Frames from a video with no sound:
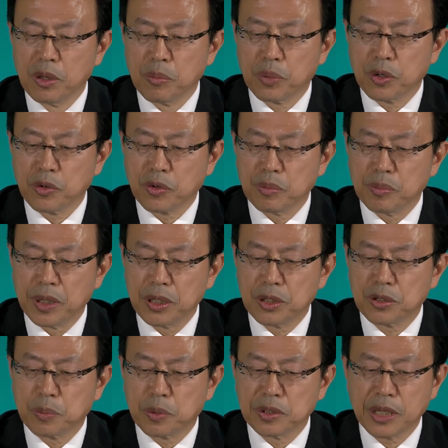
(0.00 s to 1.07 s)

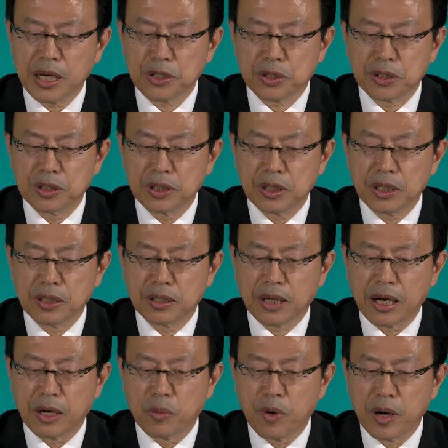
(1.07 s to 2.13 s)
pilgrimage procession in
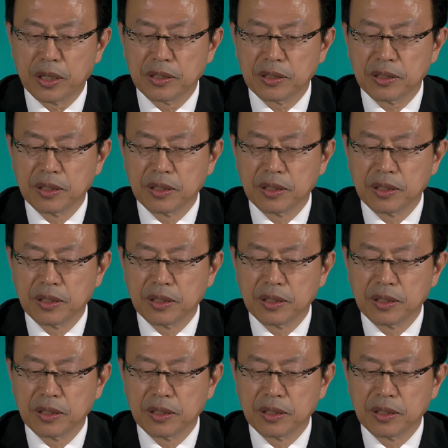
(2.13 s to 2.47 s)
Taiwan.